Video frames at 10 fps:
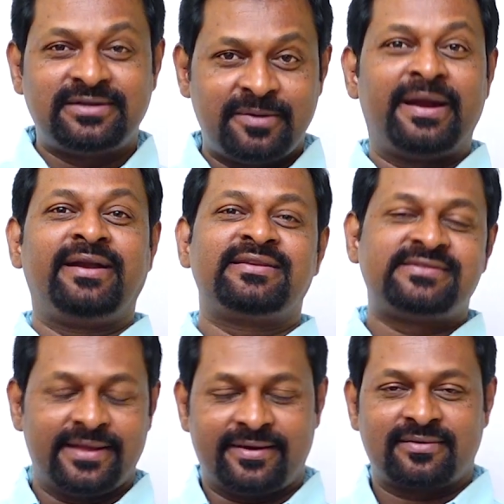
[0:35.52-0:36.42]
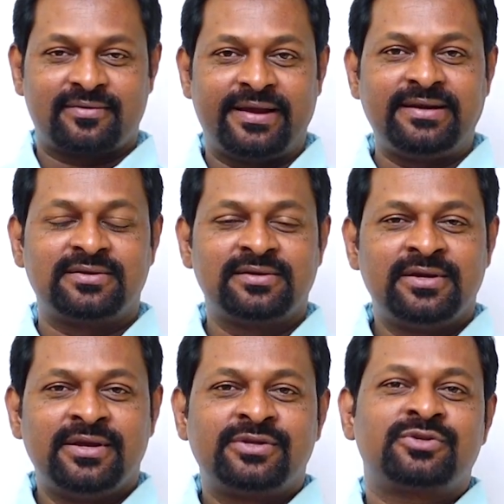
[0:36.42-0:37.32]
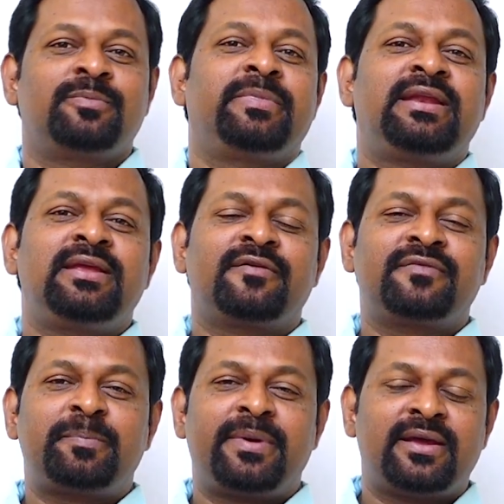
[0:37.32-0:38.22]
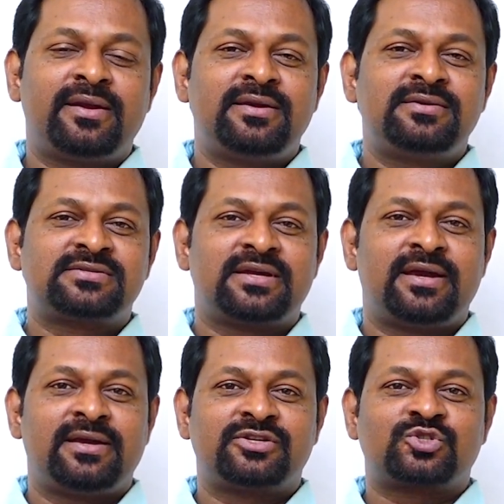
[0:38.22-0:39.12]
demand is there, right? So many of the parents and